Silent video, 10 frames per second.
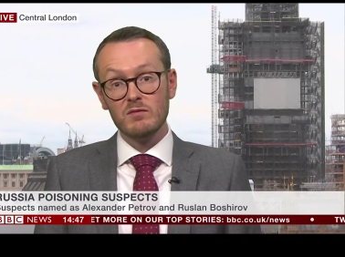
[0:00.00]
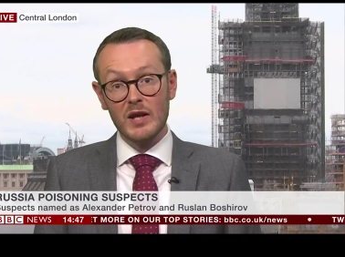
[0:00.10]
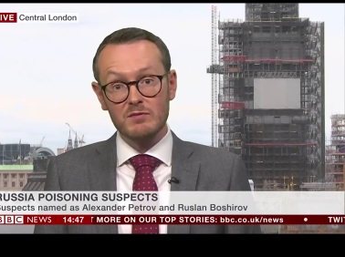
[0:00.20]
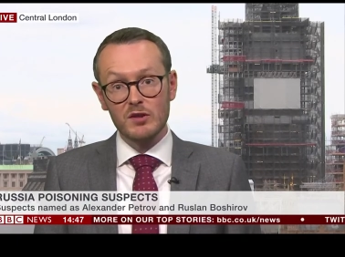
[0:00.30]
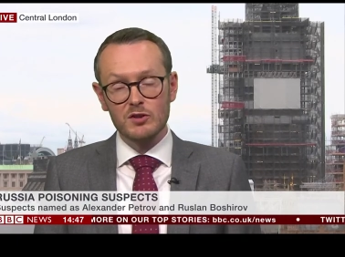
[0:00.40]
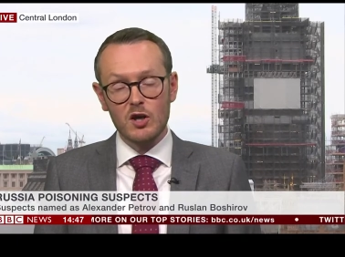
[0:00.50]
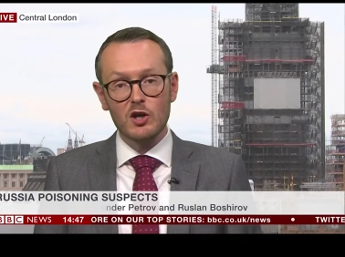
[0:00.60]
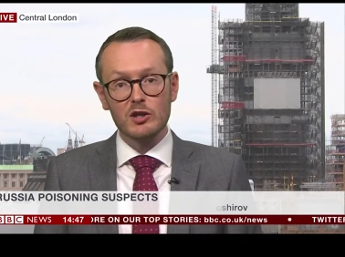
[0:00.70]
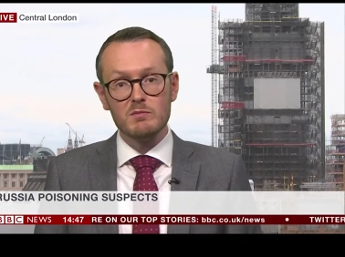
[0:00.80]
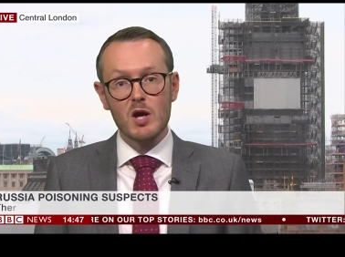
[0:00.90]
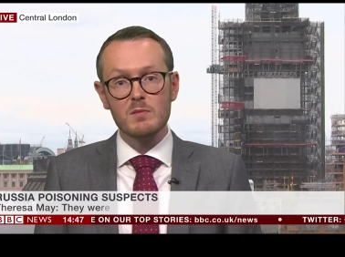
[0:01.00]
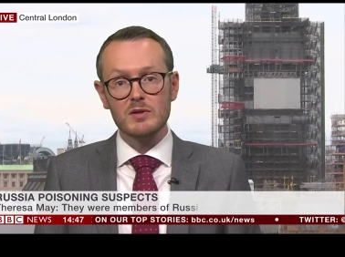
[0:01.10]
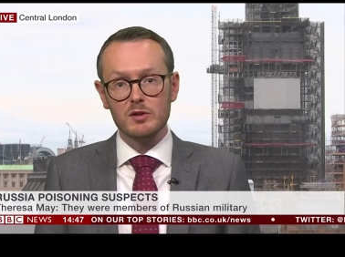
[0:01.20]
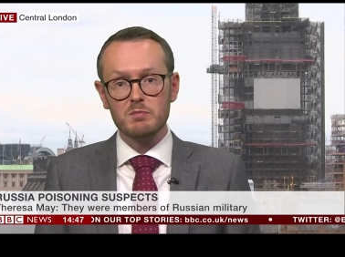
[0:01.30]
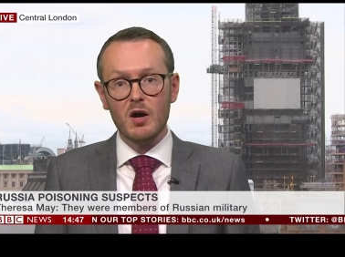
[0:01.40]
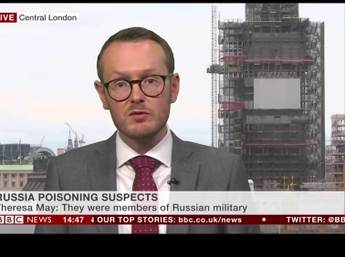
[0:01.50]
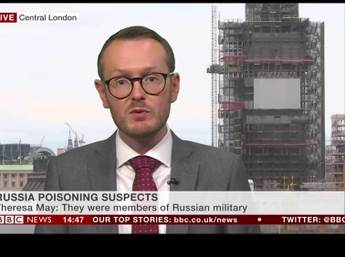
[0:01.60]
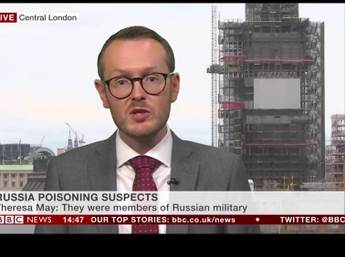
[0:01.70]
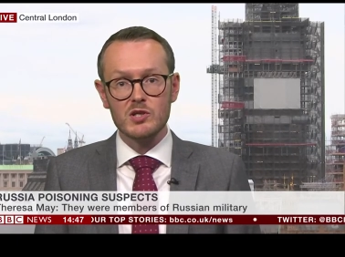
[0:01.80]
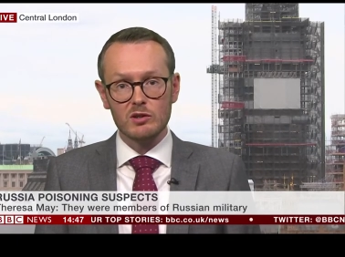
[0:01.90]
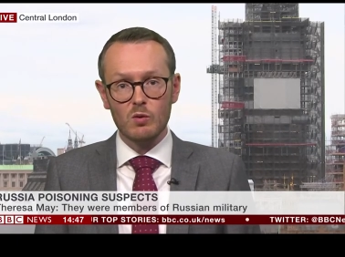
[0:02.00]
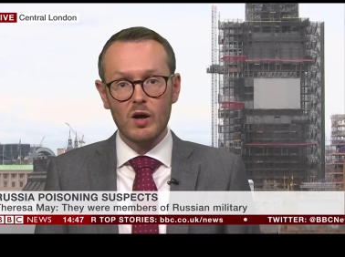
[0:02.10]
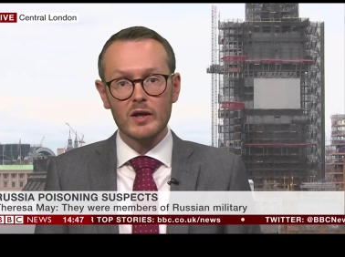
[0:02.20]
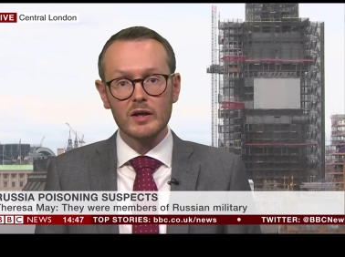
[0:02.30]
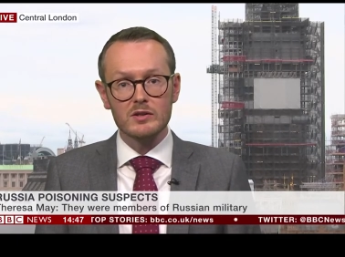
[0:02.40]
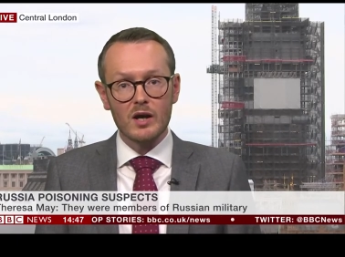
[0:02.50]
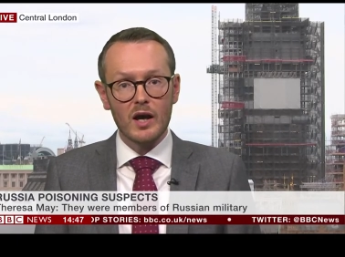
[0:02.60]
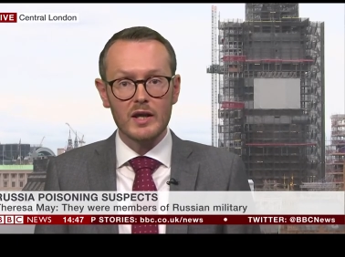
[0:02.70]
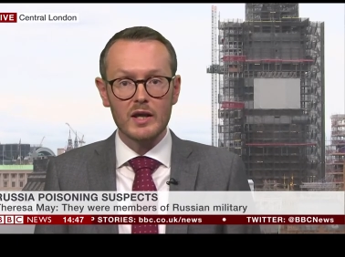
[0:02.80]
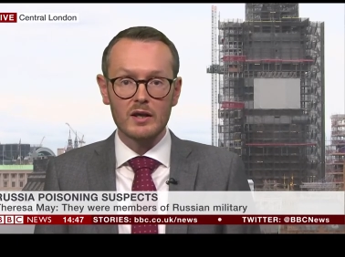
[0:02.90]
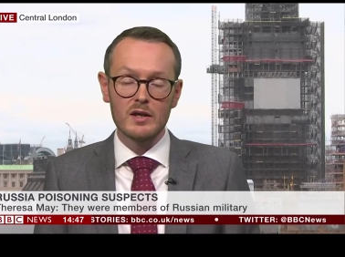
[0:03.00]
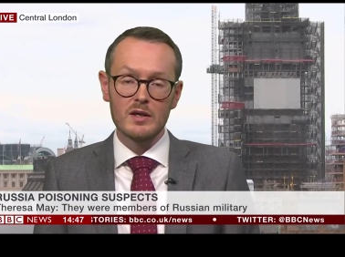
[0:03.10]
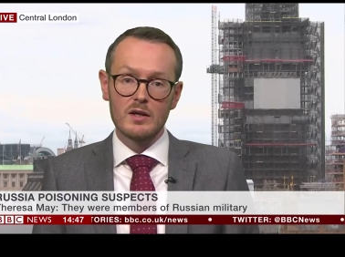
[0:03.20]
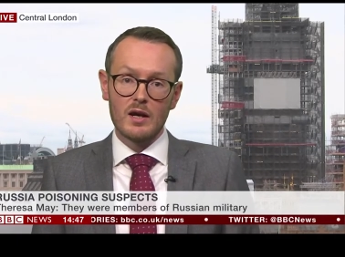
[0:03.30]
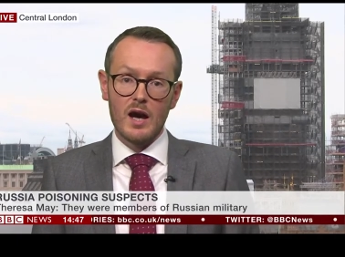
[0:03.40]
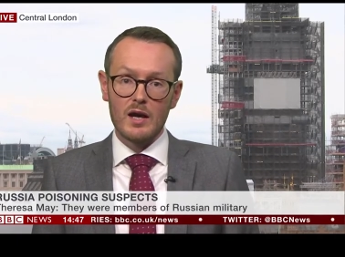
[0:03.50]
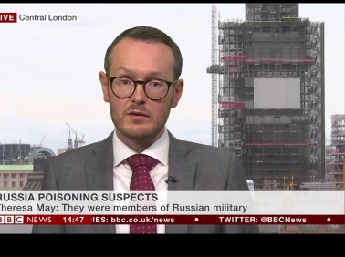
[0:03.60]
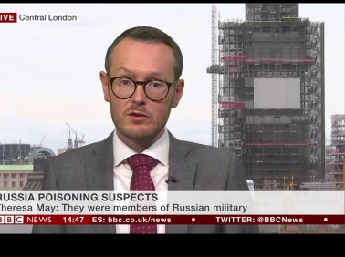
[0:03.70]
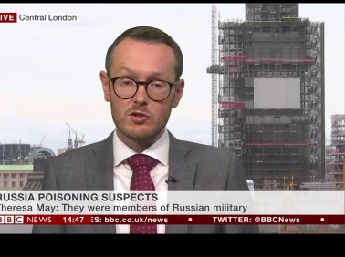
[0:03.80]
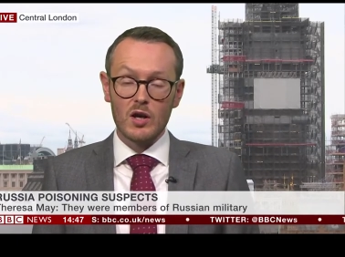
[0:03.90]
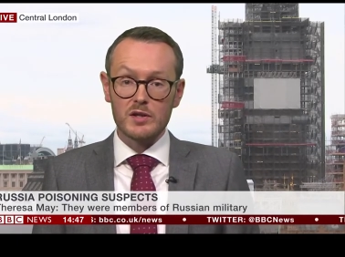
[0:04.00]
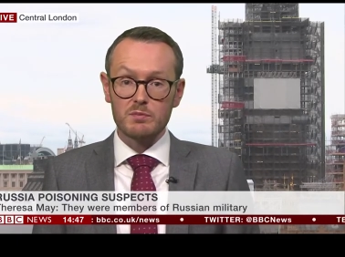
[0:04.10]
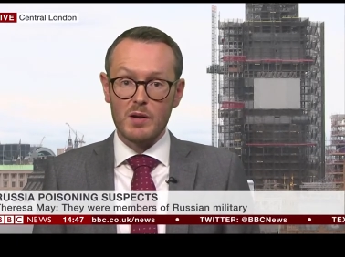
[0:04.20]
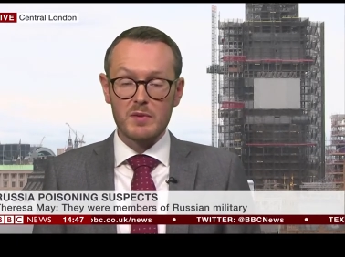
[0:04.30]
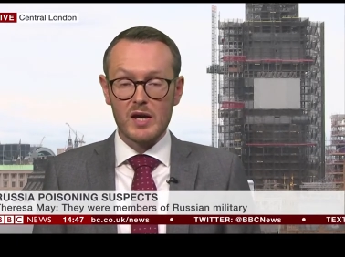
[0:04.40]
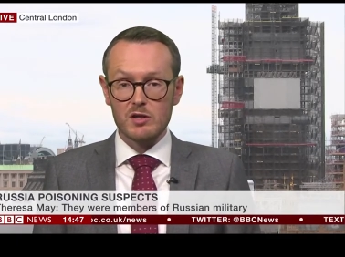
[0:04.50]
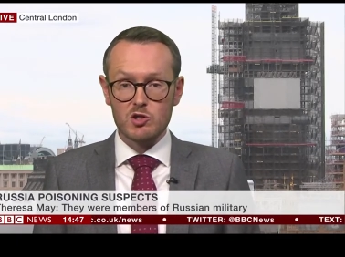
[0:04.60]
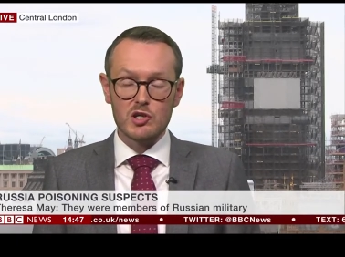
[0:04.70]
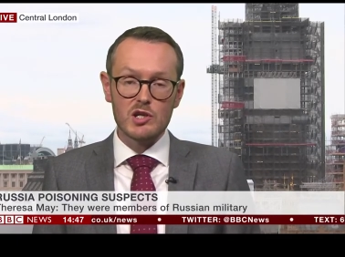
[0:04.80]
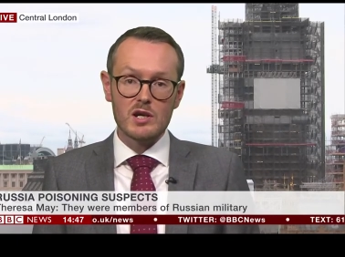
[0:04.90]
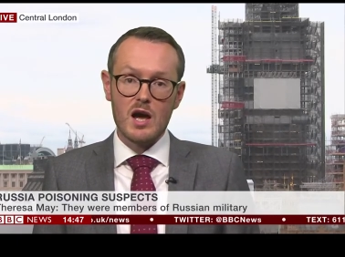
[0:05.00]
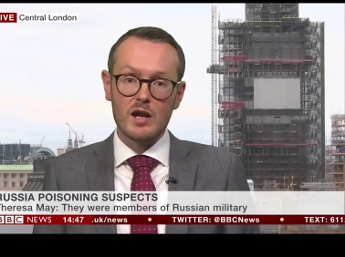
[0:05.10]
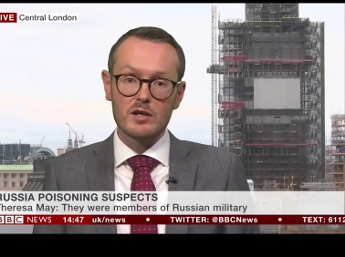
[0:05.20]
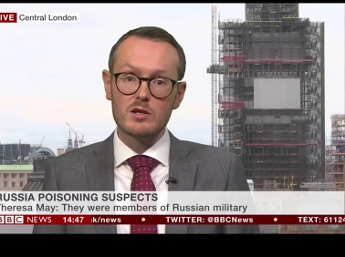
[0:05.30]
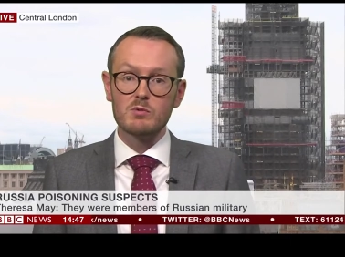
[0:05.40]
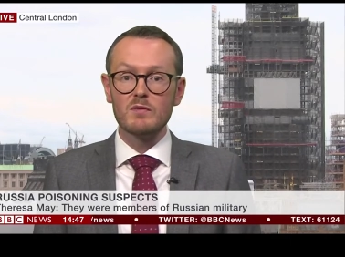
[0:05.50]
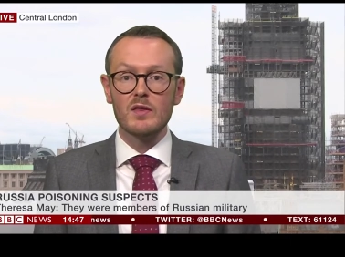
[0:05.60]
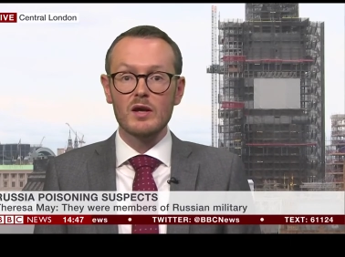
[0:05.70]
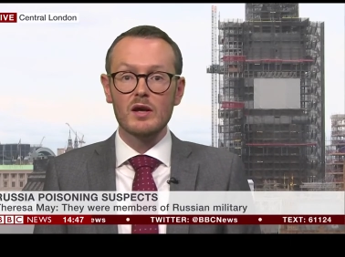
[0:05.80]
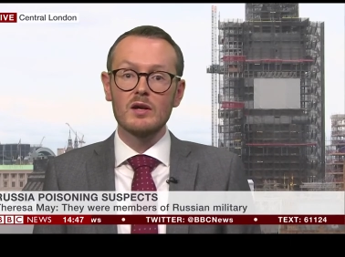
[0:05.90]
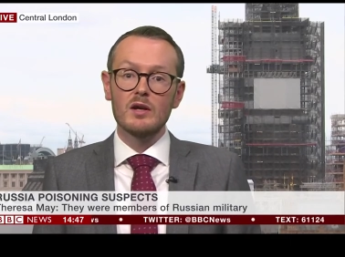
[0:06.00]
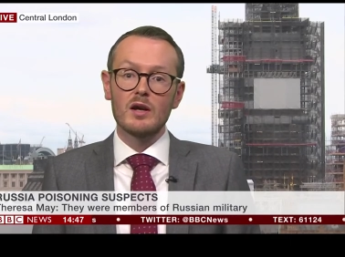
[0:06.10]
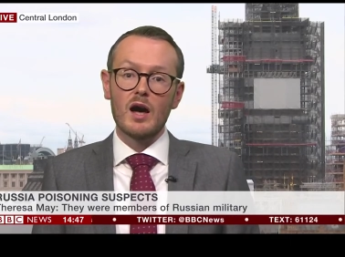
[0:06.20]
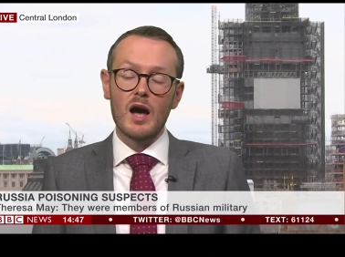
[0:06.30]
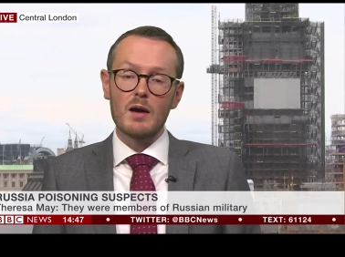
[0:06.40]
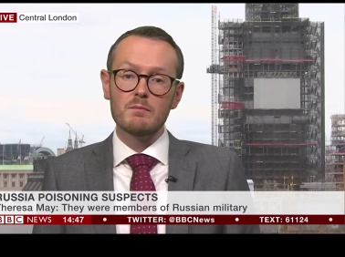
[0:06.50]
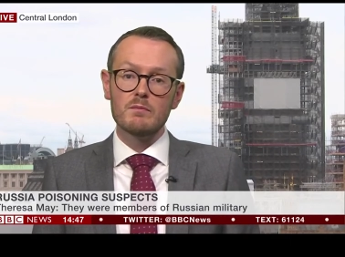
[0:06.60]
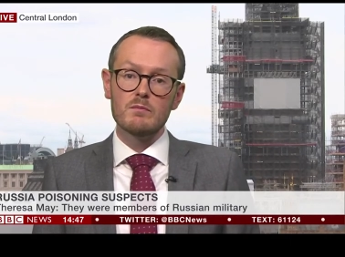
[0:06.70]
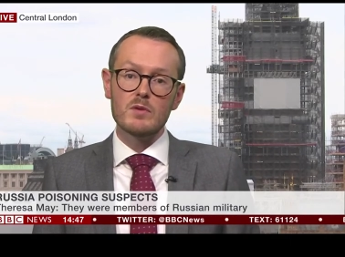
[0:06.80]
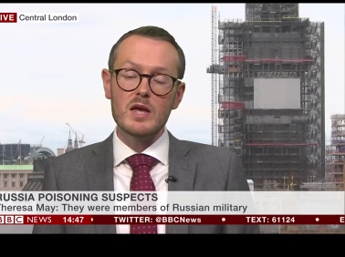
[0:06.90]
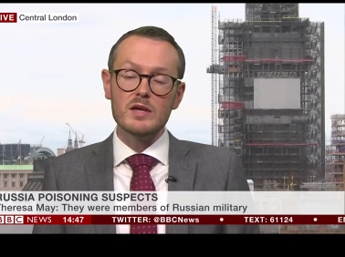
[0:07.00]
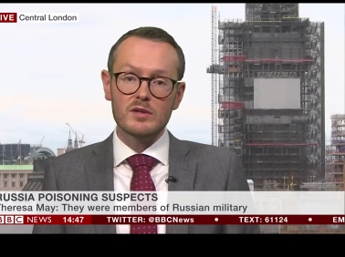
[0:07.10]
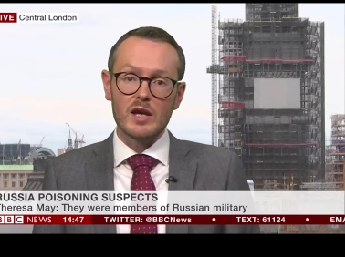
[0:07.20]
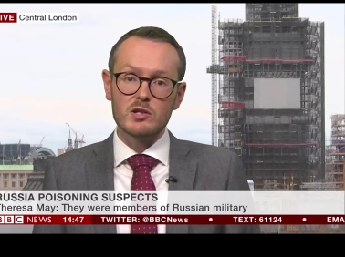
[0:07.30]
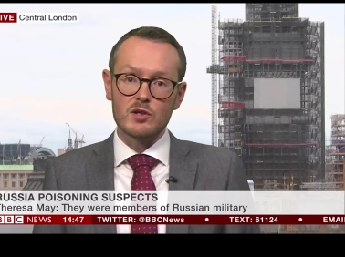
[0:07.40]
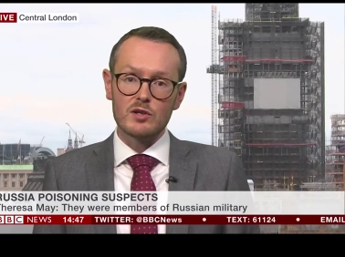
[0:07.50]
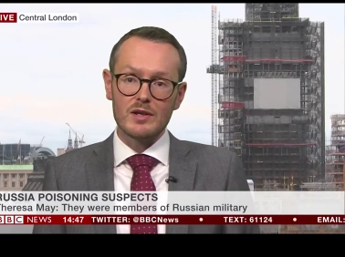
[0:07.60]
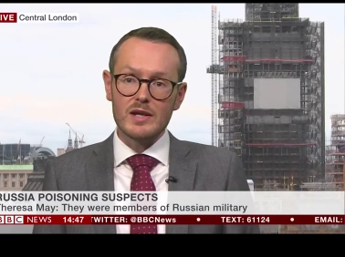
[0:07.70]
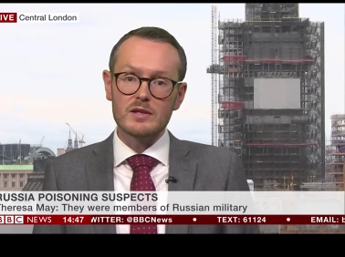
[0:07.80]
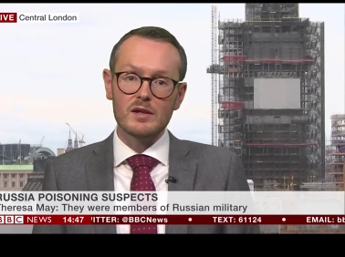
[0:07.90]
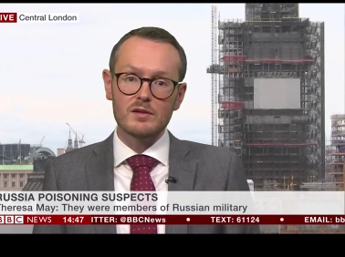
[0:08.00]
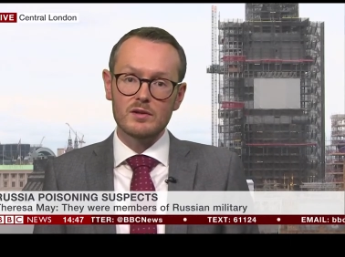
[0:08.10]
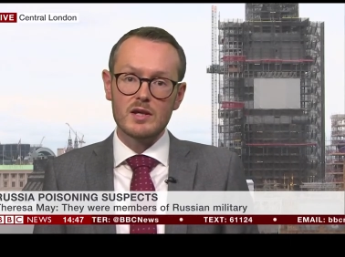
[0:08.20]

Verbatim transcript: in Vladivostok at the moment, as part of which he's wining and dining uh, the Chinese Premier Xi and a number of other um, East Asian leaders.